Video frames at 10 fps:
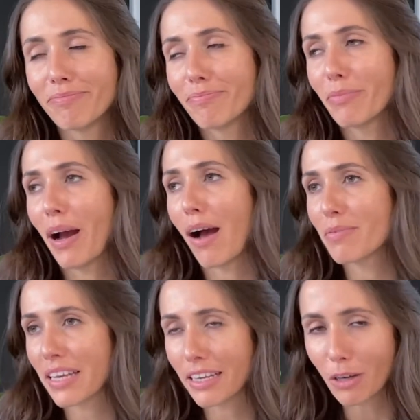
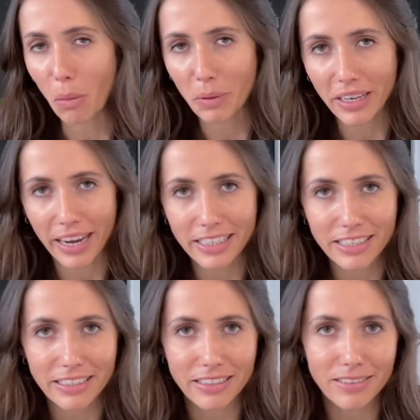perhaps any
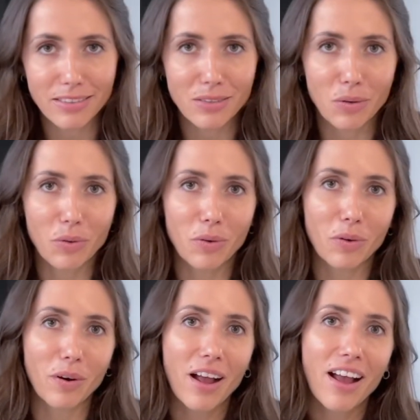complications
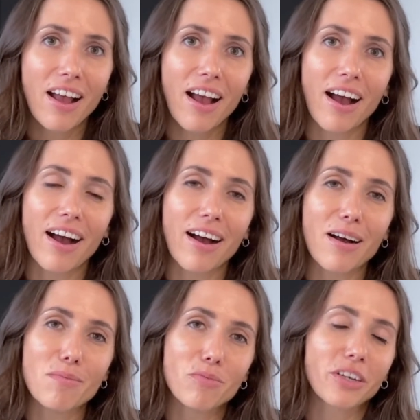or
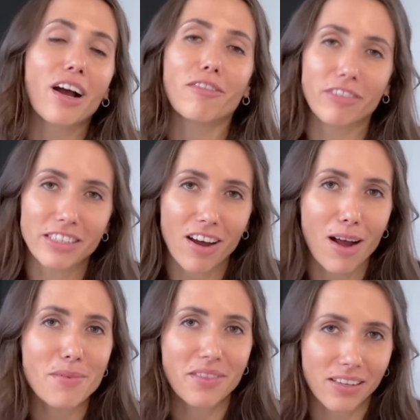recovery
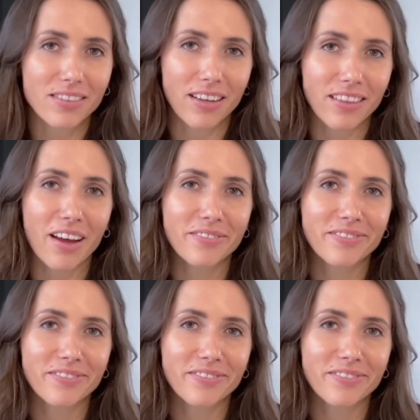time and things like that.